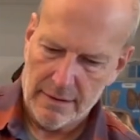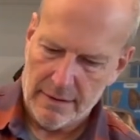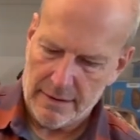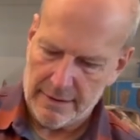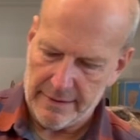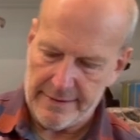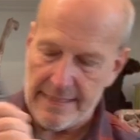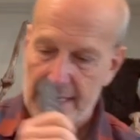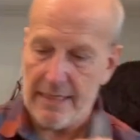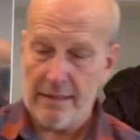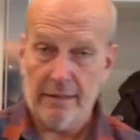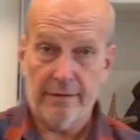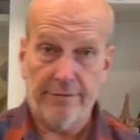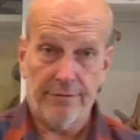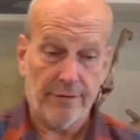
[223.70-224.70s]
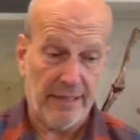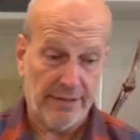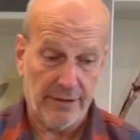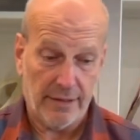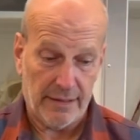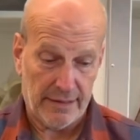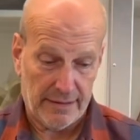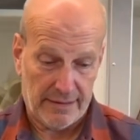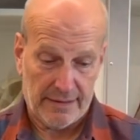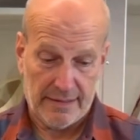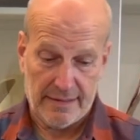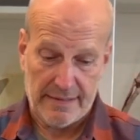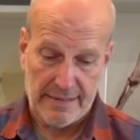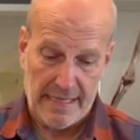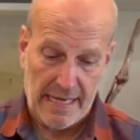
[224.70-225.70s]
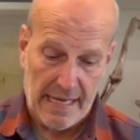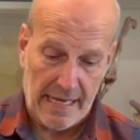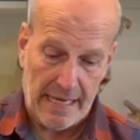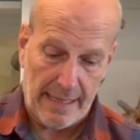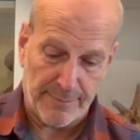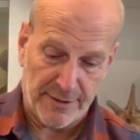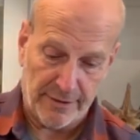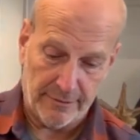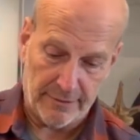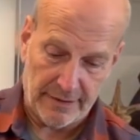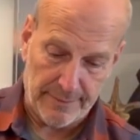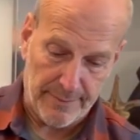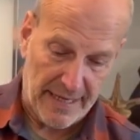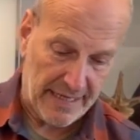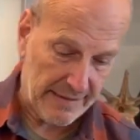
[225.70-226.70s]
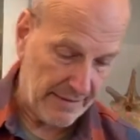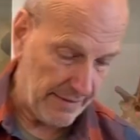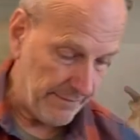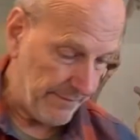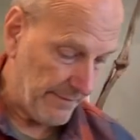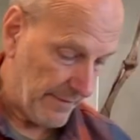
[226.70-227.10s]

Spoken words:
The tail of Dreadnoughtus is absolutely massive.